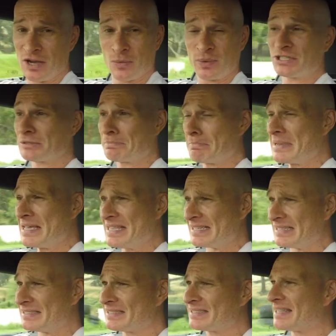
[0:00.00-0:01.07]
which
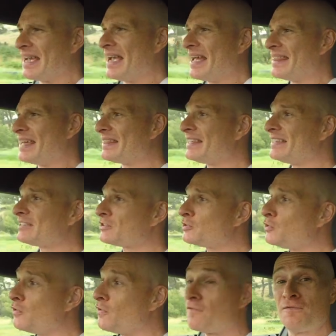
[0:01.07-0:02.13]
means that this
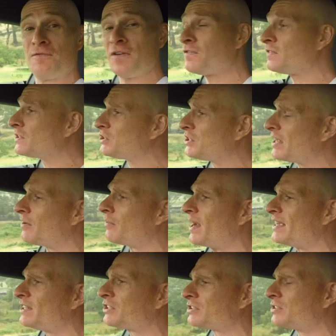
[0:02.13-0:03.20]
new fifth
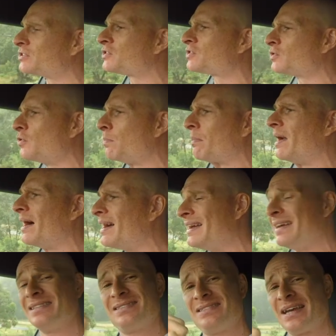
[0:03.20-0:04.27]
generation Supra
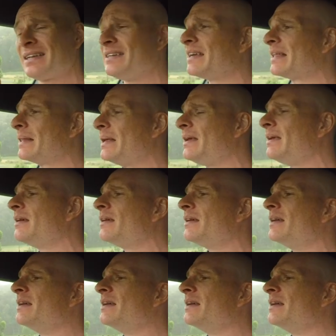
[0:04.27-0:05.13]
technically